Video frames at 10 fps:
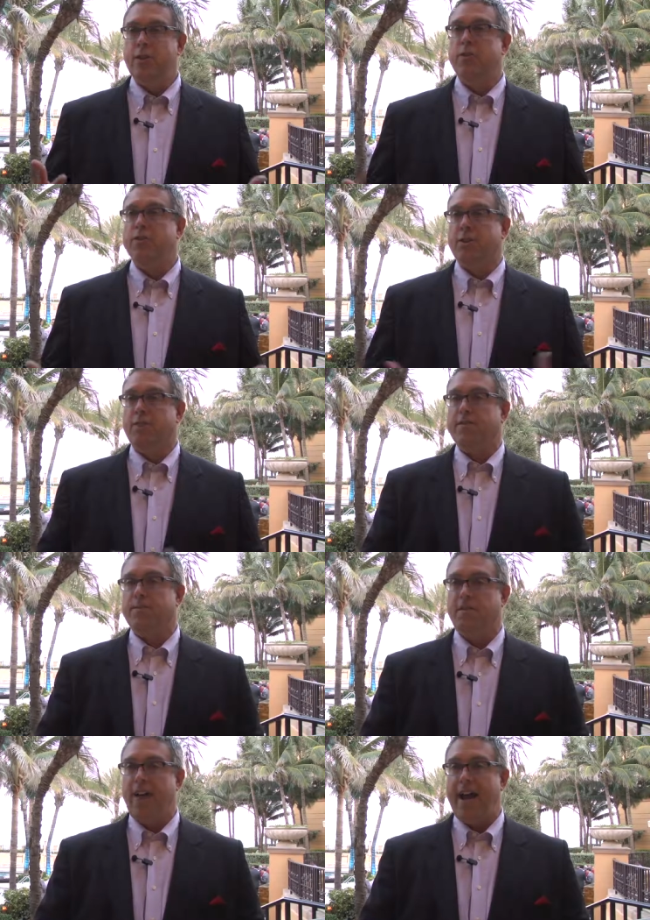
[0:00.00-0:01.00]
new service
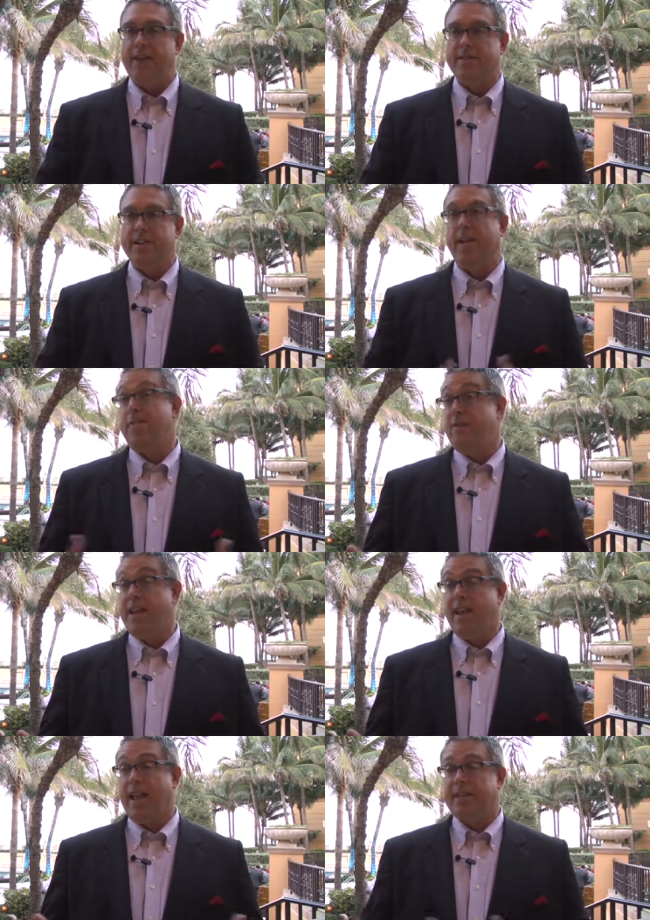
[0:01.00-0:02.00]
providers at an
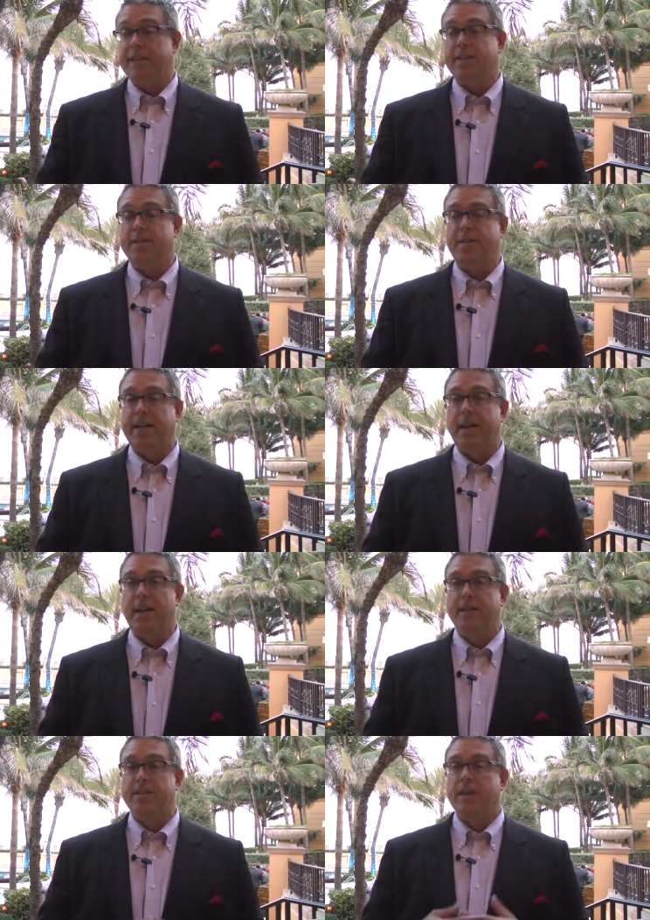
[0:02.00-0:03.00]
event like this
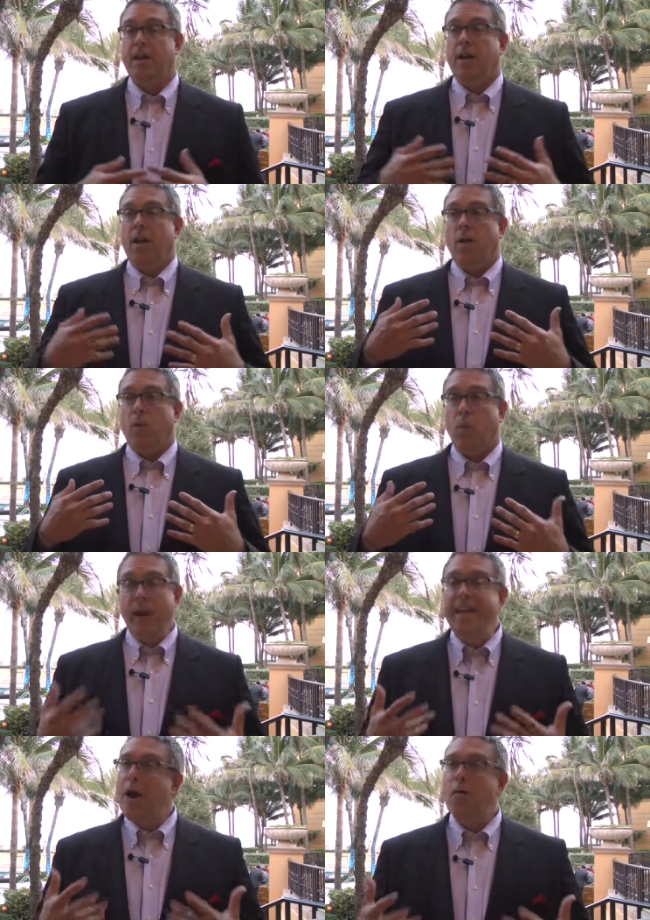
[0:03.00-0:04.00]
because
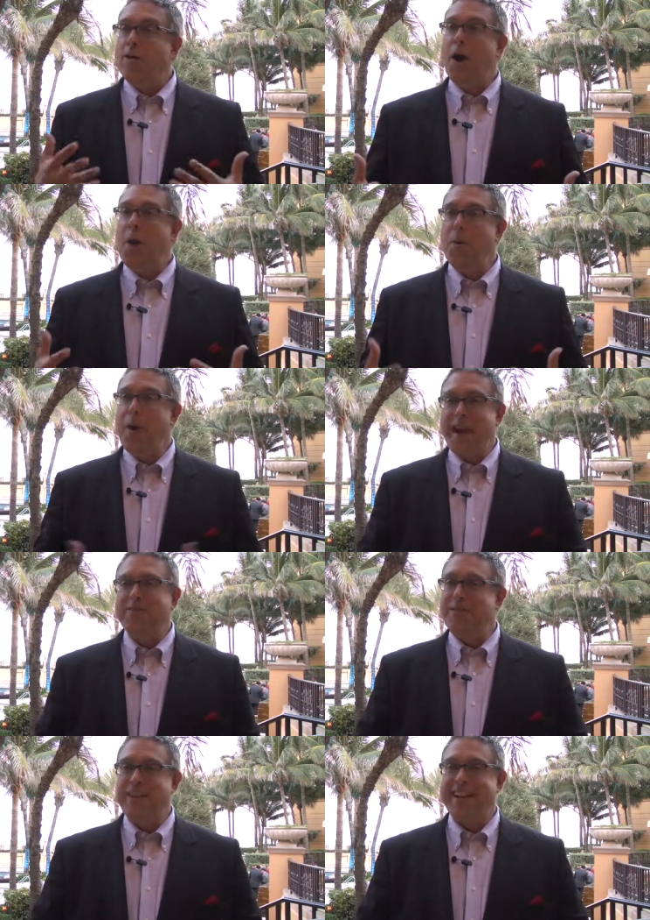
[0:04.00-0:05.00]
we don't know
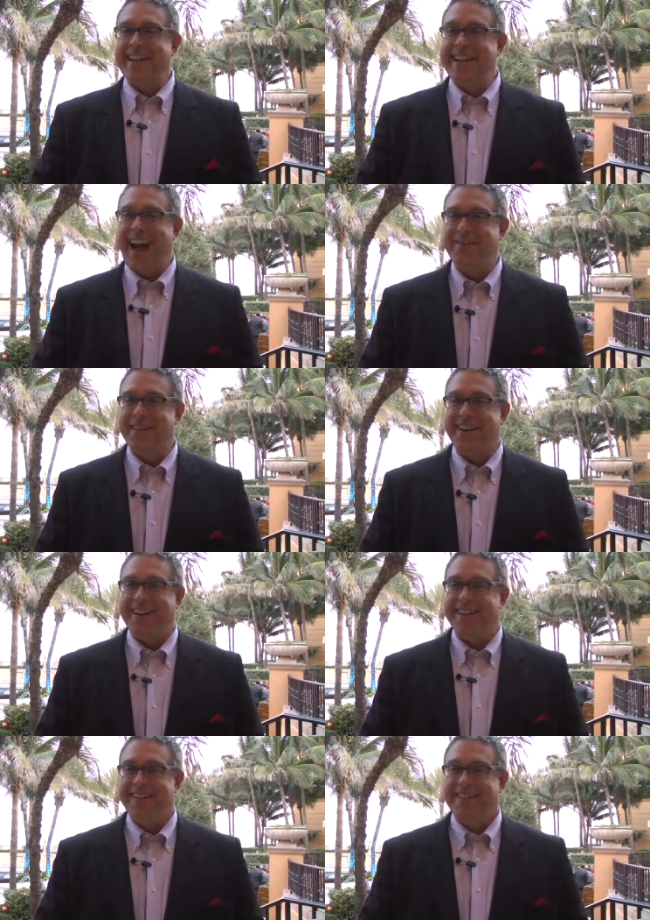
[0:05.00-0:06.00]
everything that's out there.